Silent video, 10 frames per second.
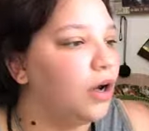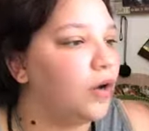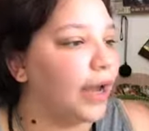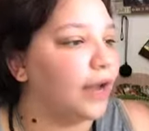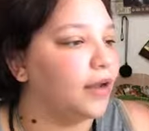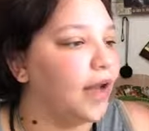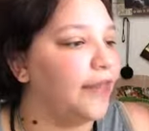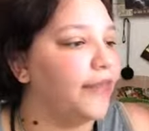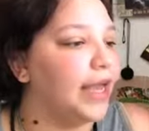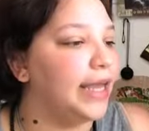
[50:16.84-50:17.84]
Okay,
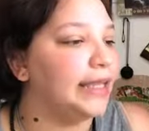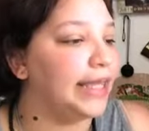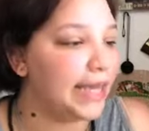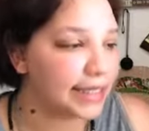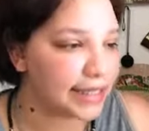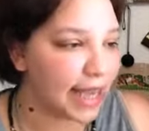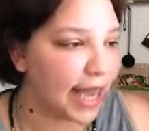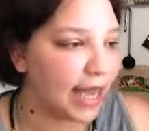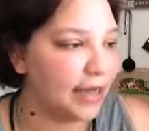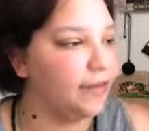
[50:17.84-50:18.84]
and then Lisa
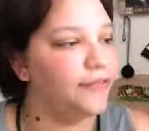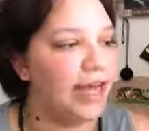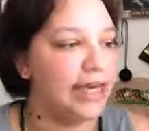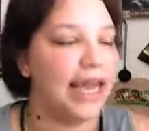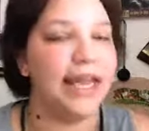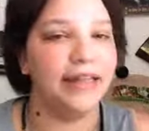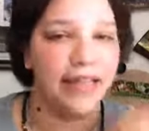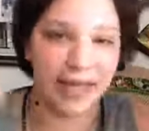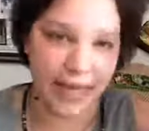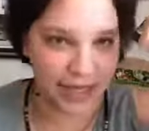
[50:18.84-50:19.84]
Van
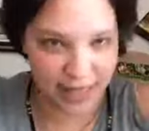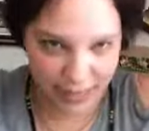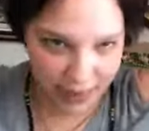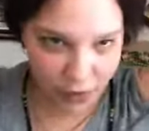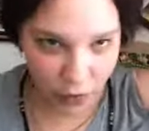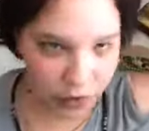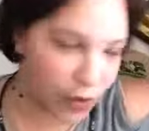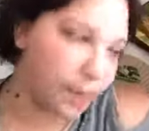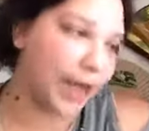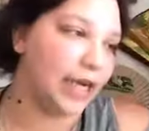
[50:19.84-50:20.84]
Galen in this
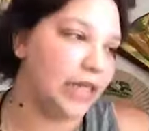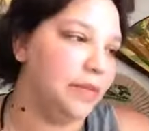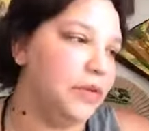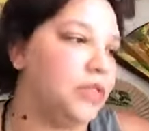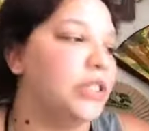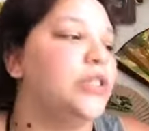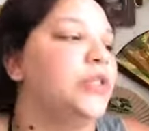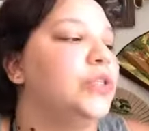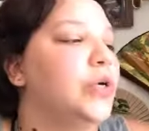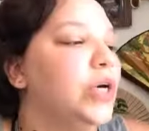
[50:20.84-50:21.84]
group and in the Moon
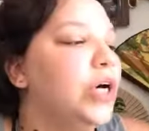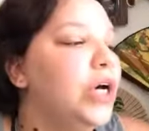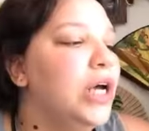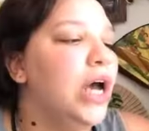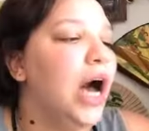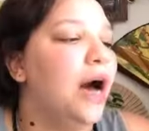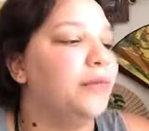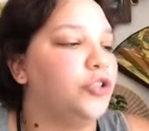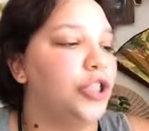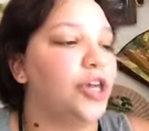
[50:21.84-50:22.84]
Sisters Circle,
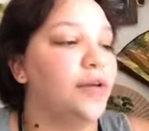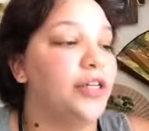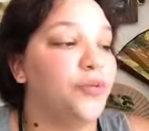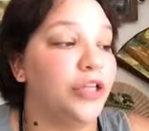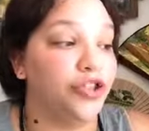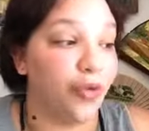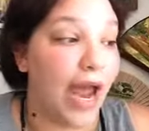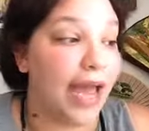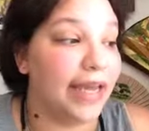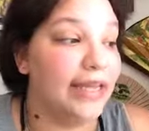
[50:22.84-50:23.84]
she's going to be doing
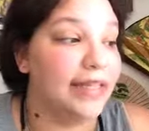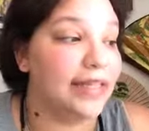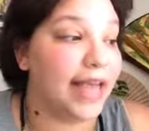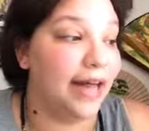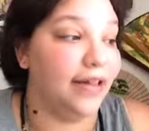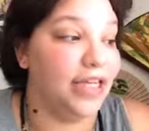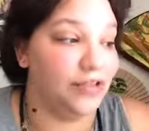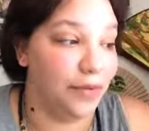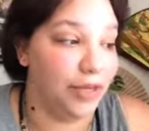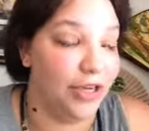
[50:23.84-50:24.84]
dragons,
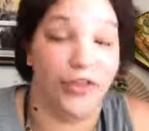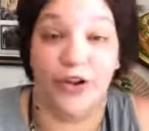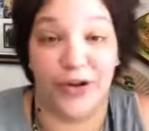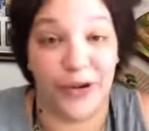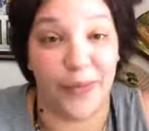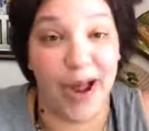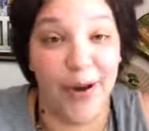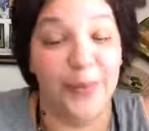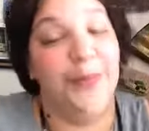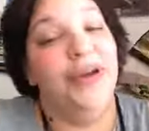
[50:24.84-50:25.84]
allies from the etheric
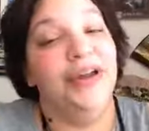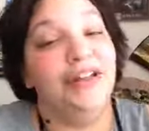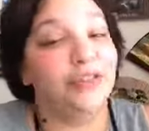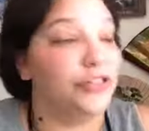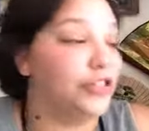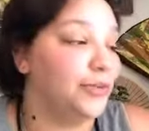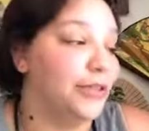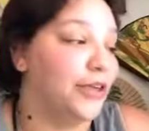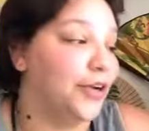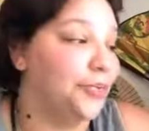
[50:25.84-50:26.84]
realm. So she's going to
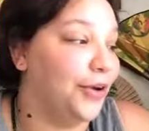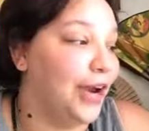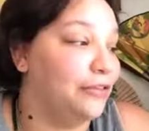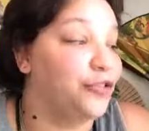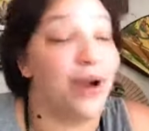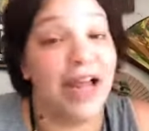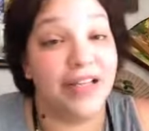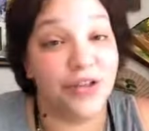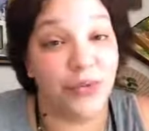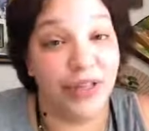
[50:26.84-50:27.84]
be talking about how
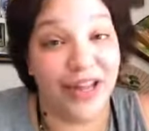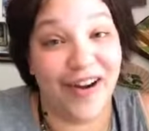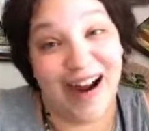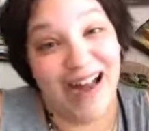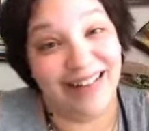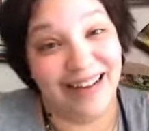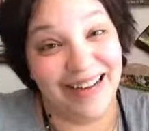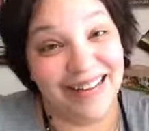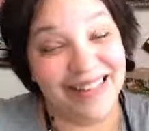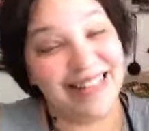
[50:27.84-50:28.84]
dragons are really our
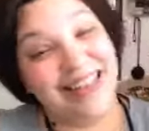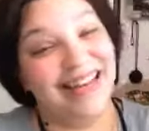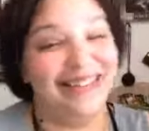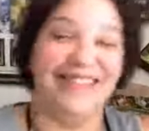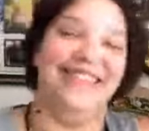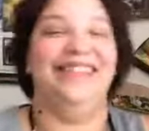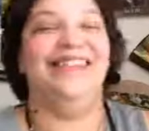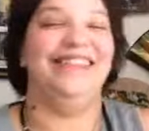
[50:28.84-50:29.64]
allies, and